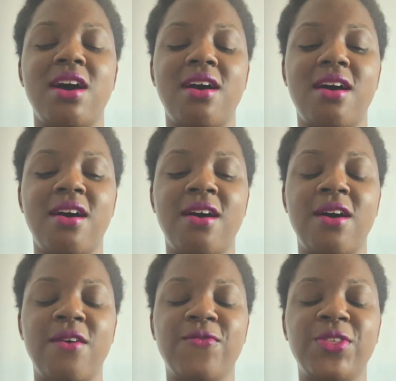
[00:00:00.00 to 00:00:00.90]

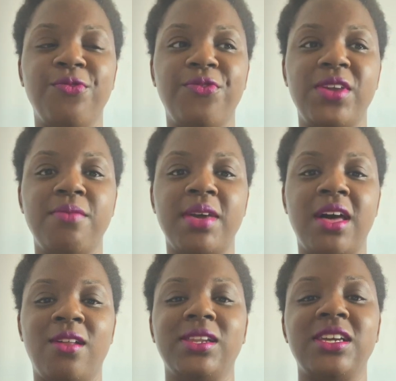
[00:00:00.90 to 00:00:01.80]
of the
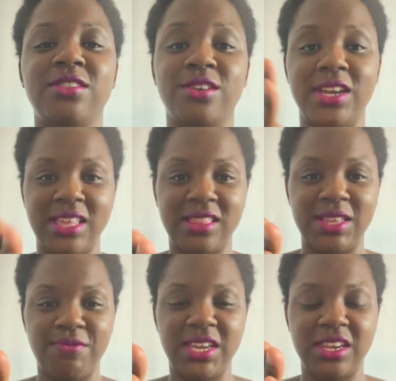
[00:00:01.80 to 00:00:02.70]
female either in
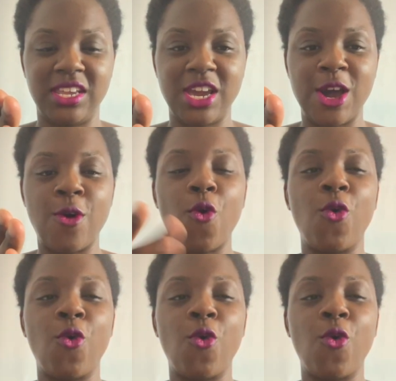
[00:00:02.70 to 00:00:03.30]
the video